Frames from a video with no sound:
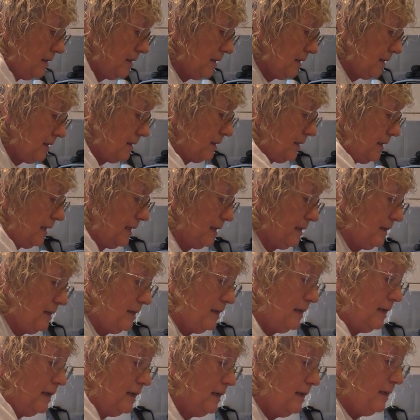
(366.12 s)
That's it.
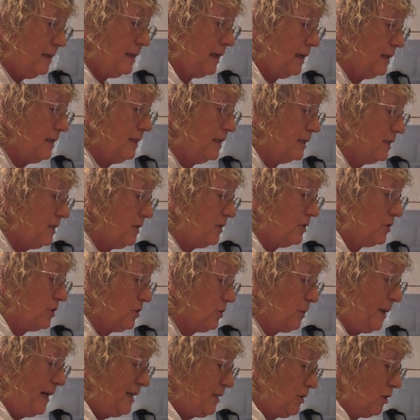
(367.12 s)
That needs to
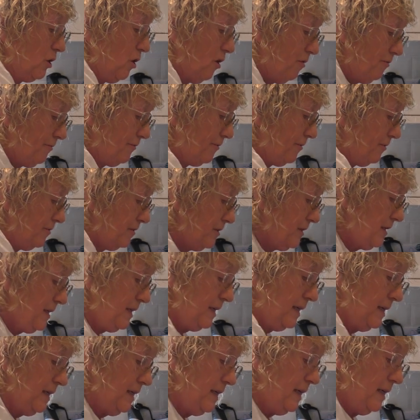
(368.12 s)
sweat off
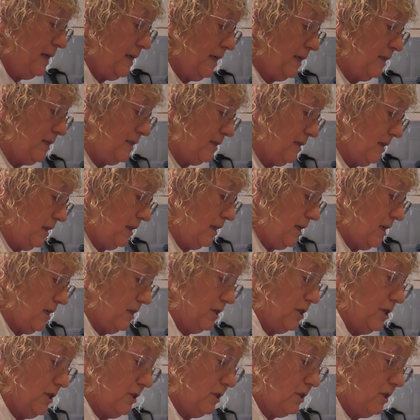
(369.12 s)
until the
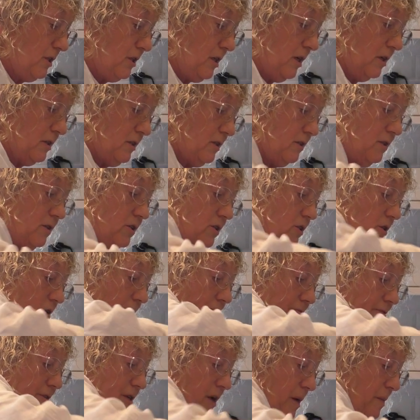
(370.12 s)
onion starts to
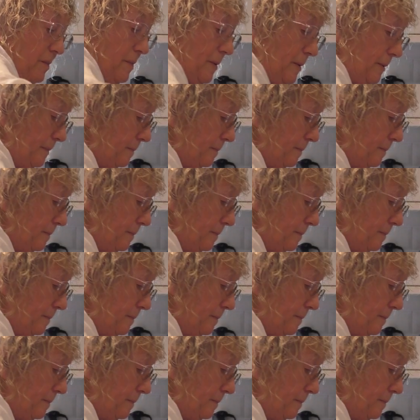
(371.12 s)
soften up.